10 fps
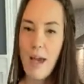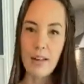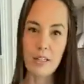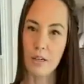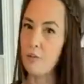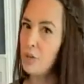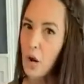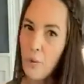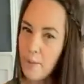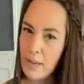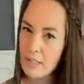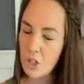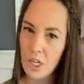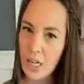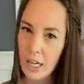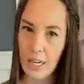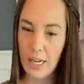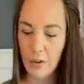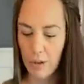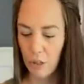So no MSG in
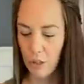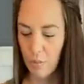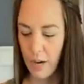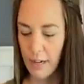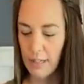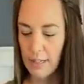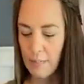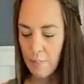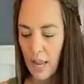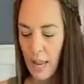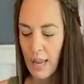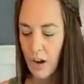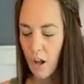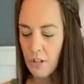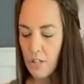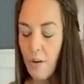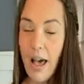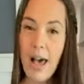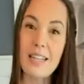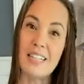any Wild Tree products. It also
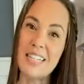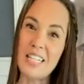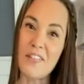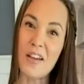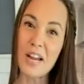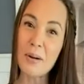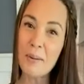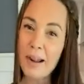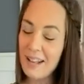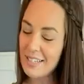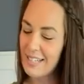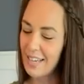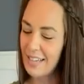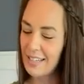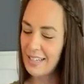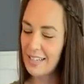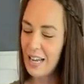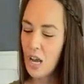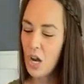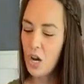has, let's see if I can pronounce this,
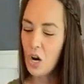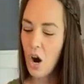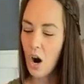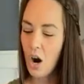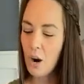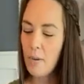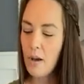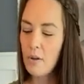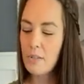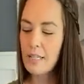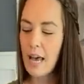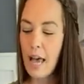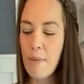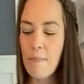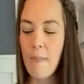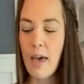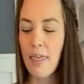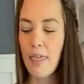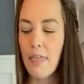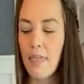
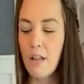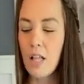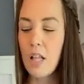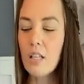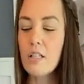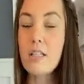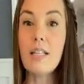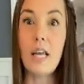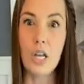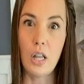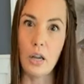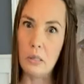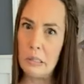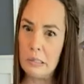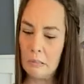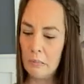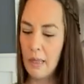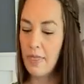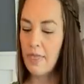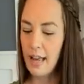carboxymethyl cellulose.
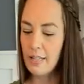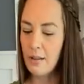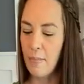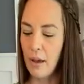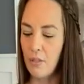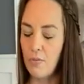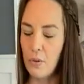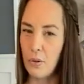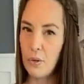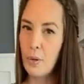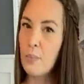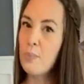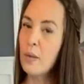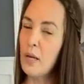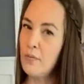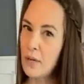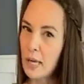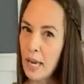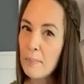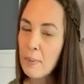That's a mouthful. If you
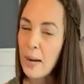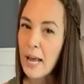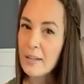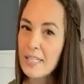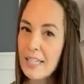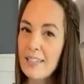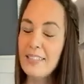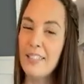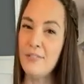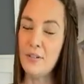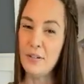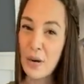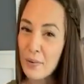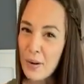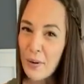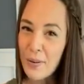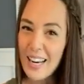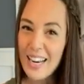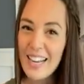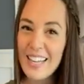can't pronounce it, if you don't know what
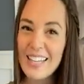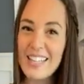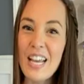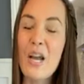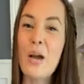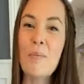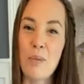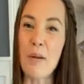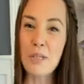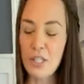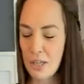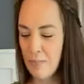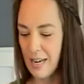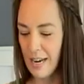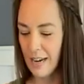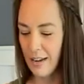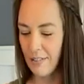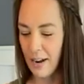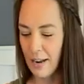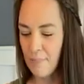it is, probably shouldn't be eating it,
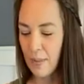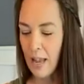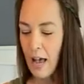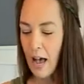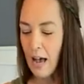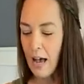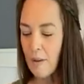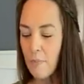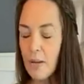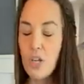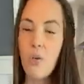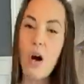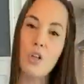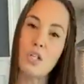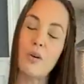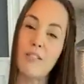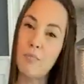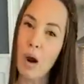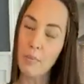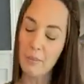right? You also have
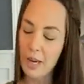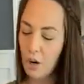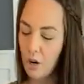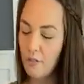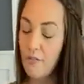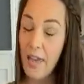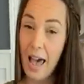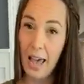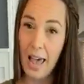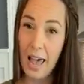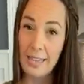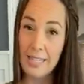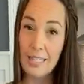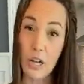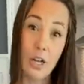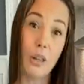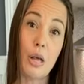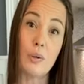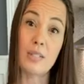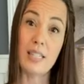probably heard of that as
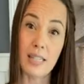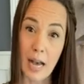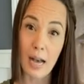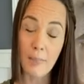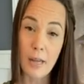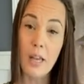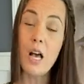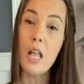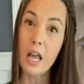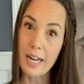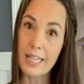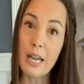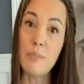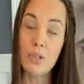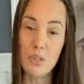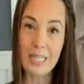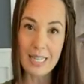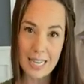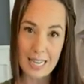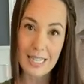cellulose gum. A lot of times you'll
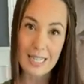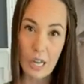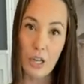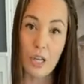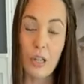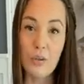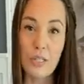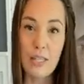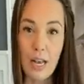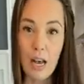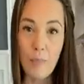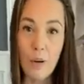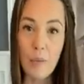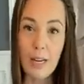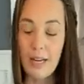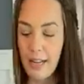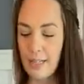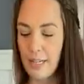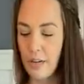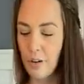see cellulose gum written as
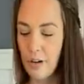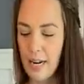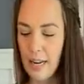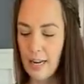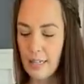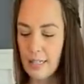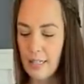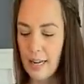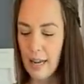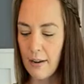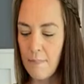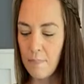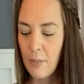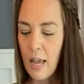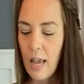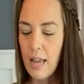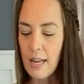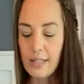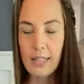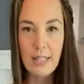the ingredient instead.
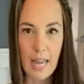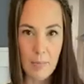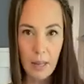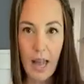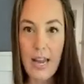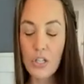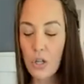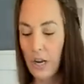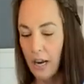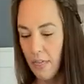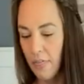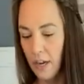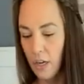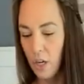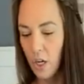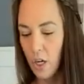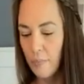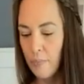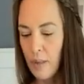It's a stabilizer and a thickener.